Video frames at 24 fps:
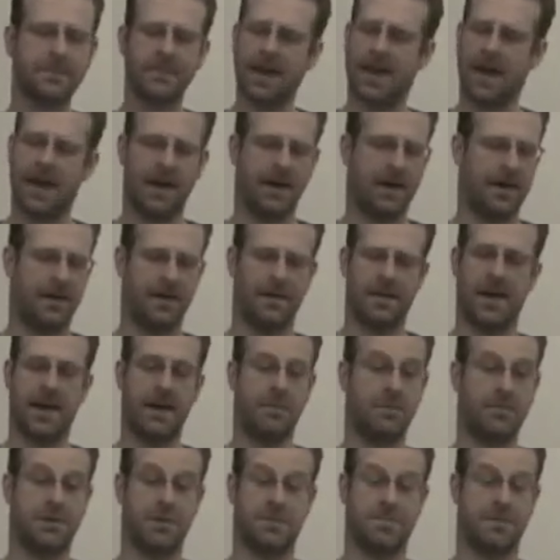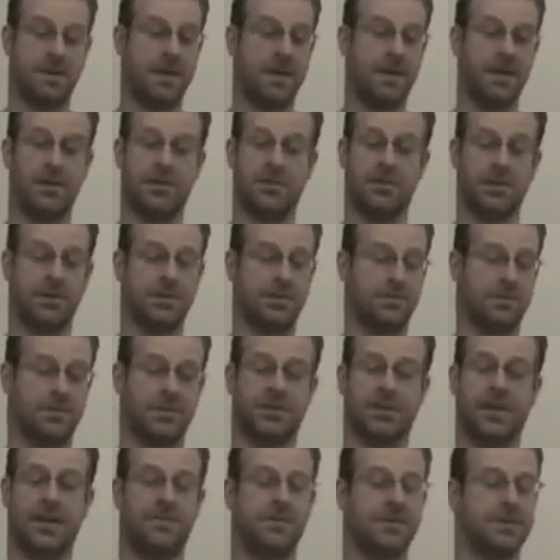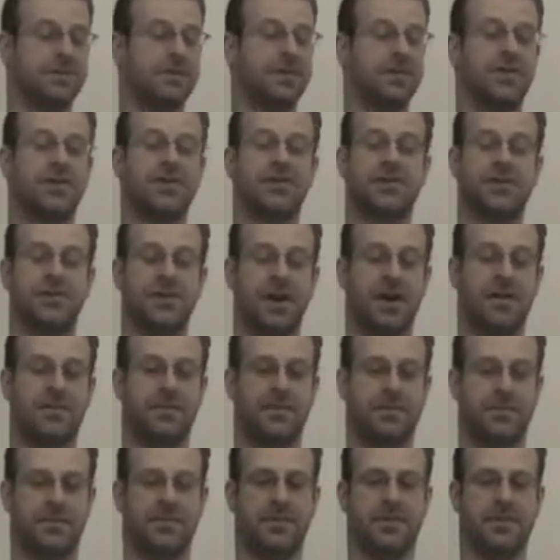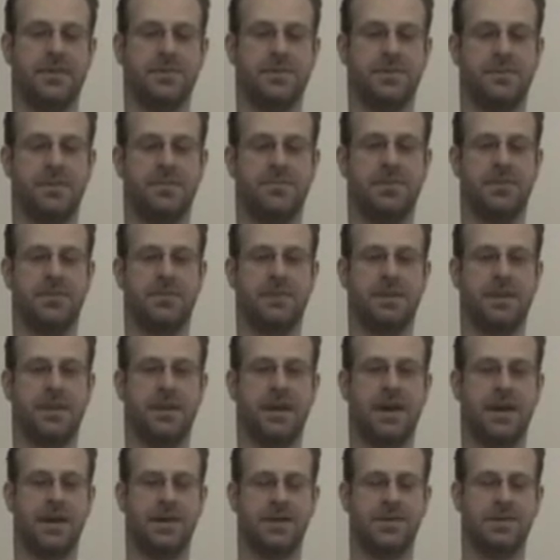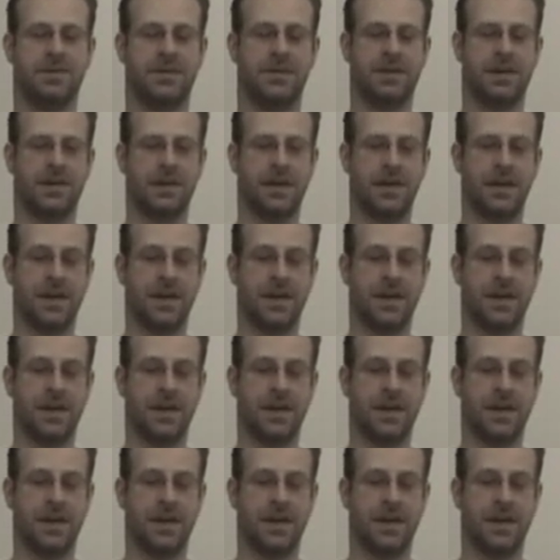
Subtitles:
I would just be eating oysters till I was stuffed full, to be perfectly honest.